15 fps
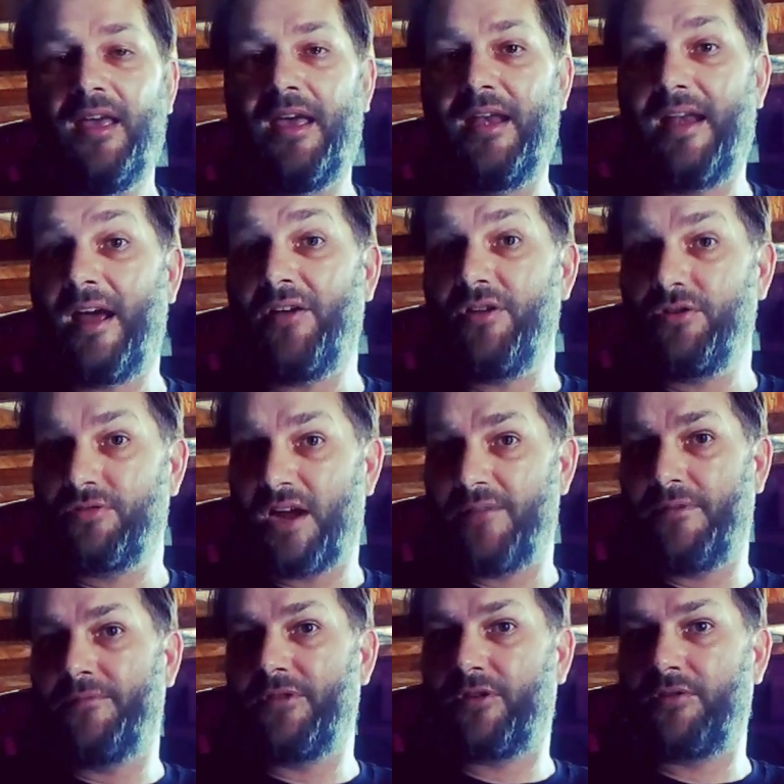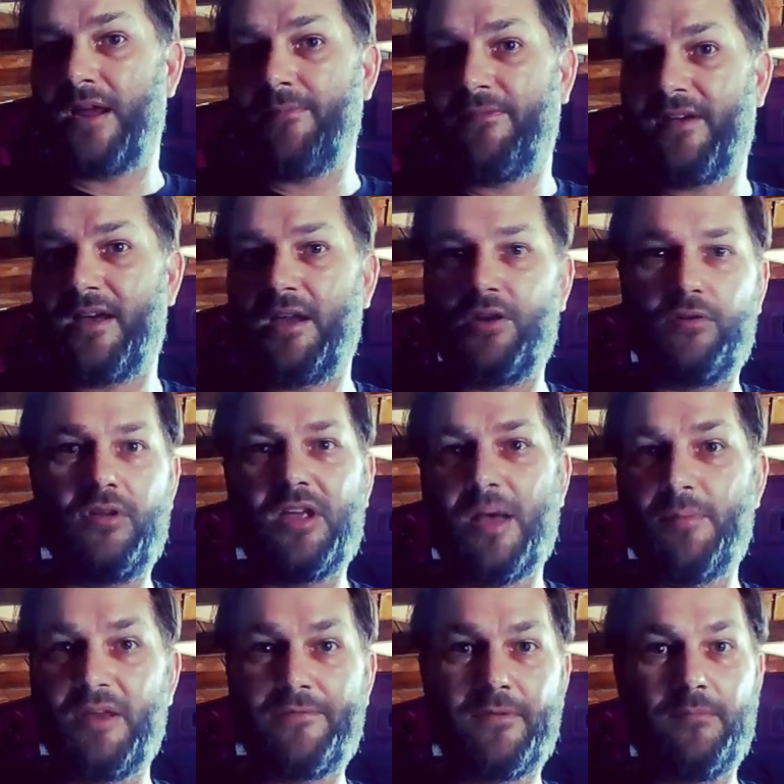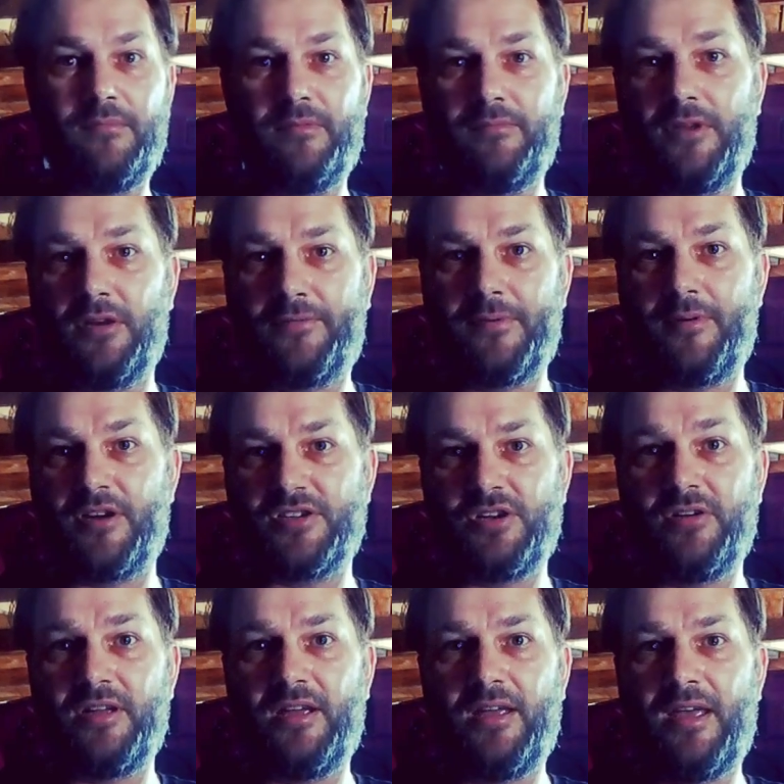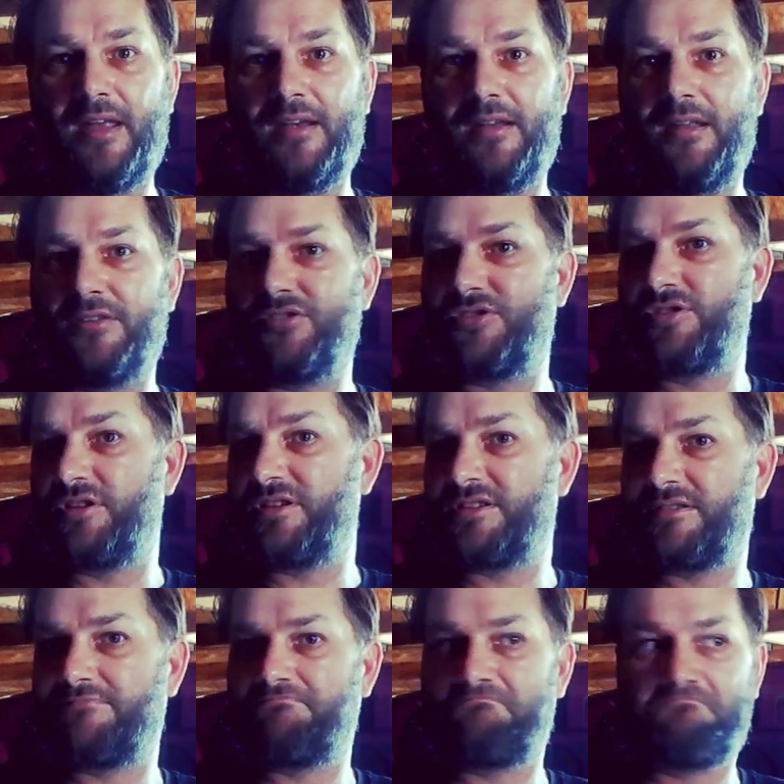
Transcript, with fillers: And now you drive over the grapevine or you come in from, you know, from Arizona and it's just